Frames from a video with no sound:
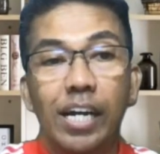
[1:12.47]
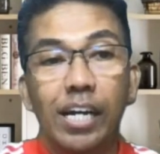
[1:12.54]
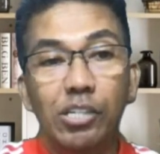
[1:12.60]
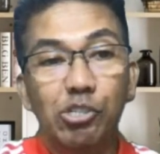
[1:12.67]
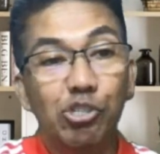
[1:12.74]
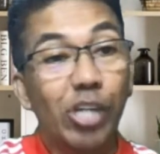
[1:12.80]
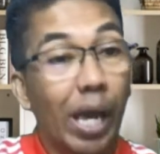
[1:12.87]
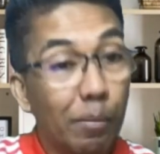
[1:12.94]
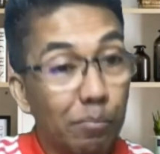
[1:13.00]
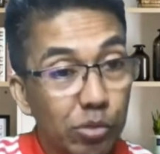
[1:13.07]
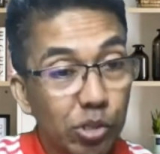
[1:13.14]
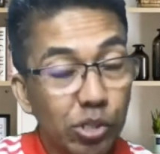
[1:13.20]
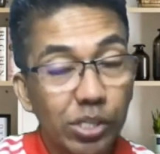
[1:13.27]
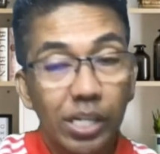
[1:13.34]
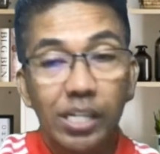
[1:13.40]

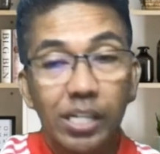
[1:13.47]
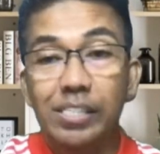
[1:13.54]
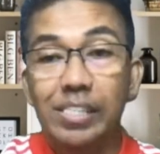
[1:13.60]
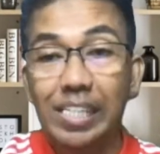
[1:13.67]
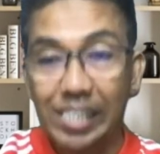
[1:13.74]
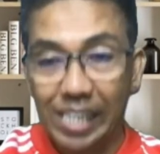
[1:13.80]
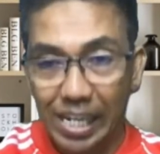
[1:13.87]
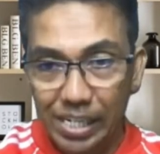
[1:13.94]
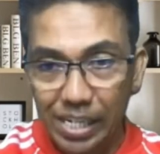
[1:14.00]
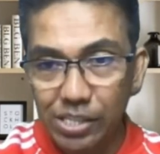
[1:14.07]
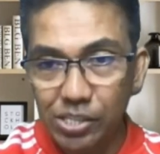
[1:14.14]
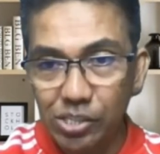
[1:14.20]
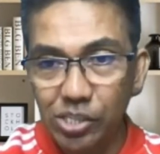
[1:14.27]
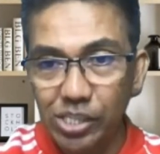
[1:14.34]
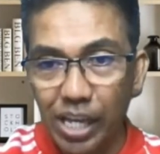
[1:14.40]
Shem's
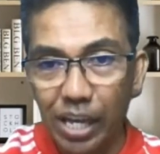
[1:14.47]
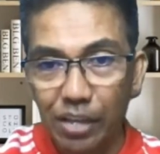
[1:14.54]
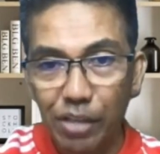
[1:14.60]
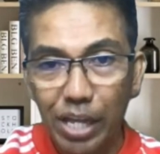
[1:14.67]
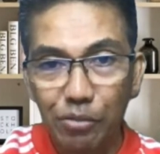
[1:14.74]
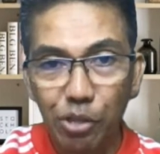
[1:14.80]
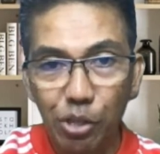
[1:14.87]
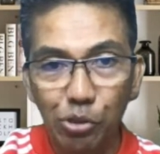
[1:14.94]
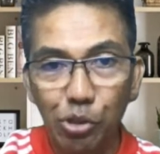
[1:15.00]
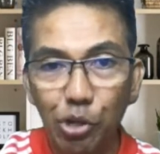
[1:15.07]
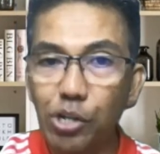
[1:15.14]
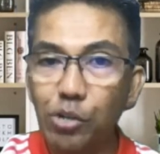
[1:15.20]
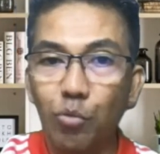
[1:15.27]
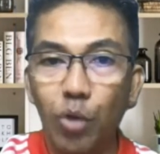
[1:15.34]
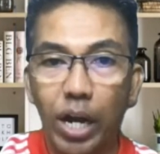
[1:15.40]
descendants, and then the
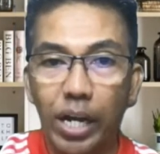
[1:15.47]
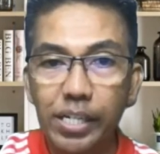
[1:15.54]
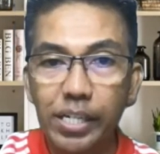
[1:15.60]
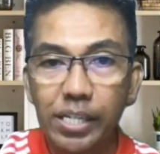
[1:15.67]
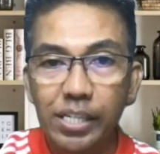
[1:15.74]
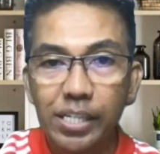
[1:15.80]
third one,